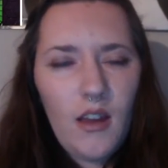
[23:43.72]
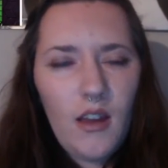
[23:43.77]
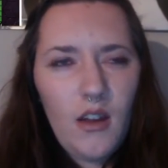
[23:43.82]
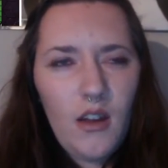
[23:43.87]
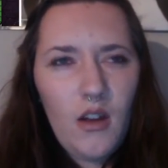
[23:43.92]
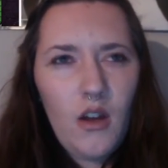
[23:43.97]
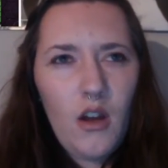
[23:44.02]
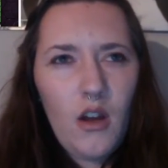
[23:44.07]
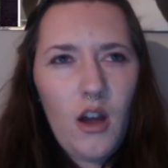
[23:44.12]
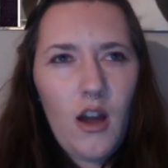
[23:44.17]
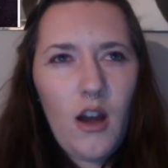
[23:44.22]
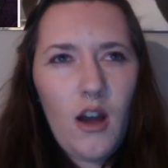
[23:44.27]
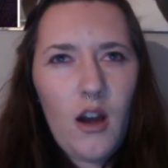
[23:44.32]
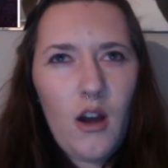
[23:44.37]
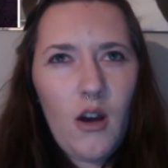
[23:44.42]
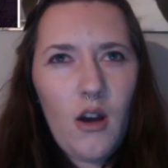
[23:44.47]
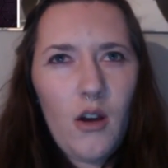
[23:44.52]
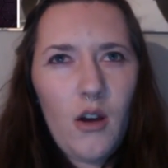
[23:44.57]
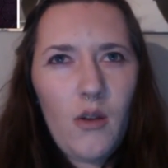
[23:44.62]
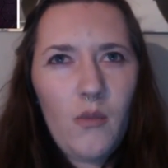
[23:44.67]

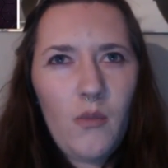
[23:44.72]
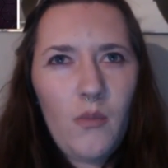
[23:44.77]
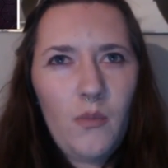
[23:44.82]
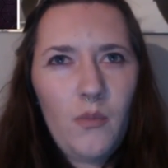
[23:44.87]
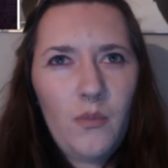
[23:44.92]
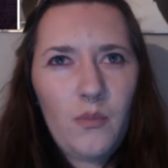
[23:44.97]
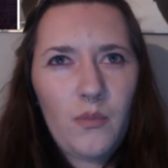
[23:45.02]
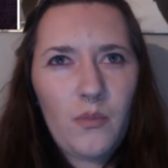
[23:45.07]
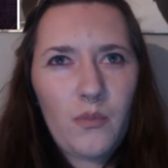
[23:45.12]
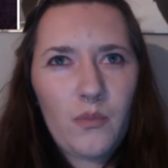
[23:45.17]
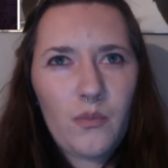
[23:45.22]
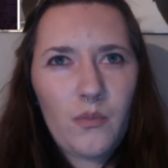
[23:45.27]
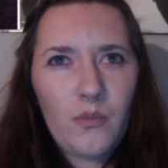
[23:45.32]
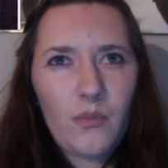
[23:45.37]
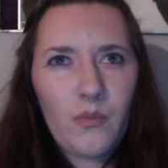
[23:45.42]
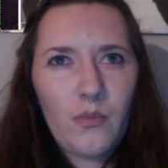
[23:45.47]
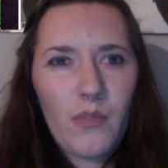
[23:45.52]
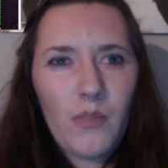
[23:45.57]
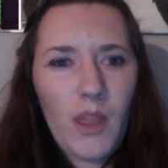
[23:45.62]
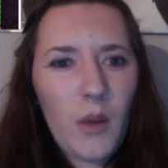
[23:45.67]

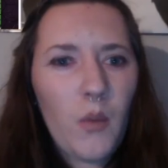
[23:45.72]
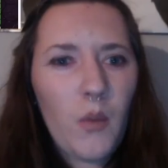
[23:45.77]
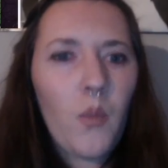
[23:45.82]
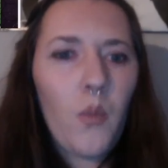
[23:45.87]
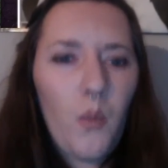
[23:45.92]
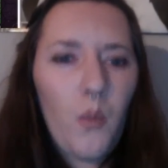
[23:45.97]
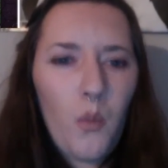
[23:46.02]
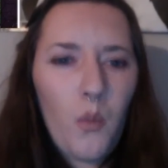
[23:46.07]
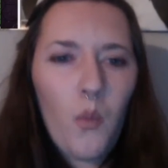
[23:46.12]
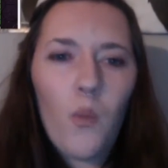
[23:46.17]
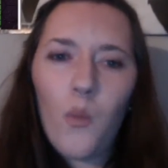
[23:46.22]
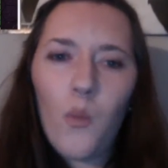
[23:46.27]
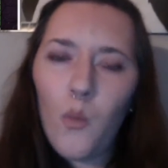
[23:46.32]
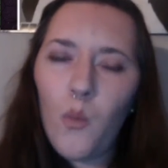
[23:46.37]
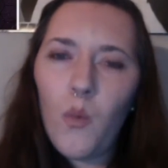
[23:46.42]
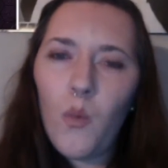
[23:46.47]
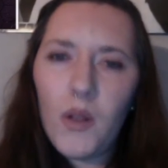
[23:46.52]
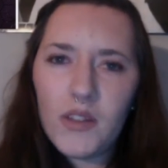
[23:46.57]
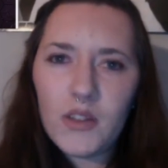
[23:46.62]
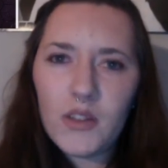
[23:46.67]
like,
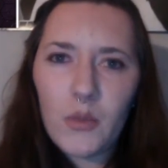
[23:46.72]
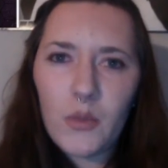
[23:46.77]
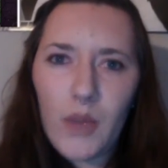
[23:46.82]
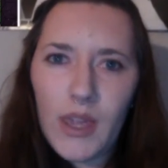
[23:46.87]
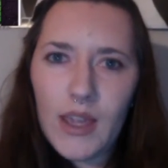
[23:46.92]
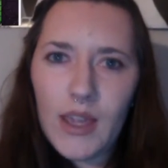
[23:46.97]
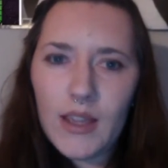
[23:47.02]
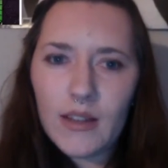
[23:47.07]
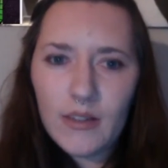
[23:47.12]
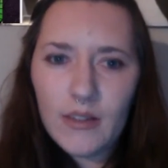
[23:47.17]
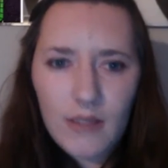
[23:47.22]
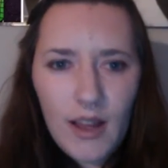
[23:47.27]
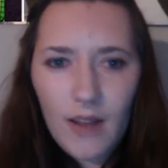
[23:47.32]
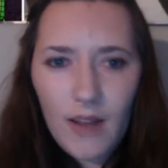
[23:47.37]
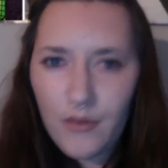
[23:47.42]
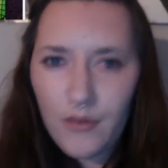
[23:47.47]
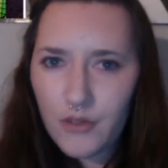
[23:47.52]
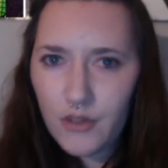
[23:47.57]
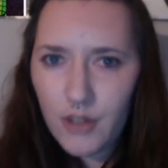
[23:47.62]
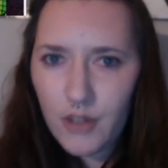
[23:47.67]
once a week
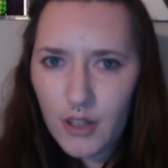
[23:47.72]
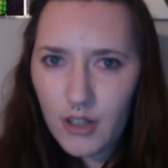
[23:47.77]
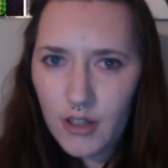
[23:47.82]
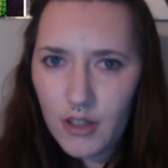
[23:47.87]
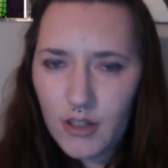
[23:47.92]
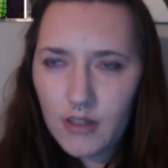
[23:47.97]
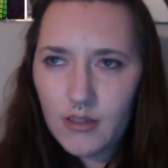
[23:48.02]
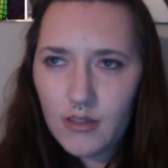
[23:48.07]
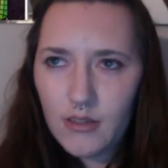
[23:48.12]
after,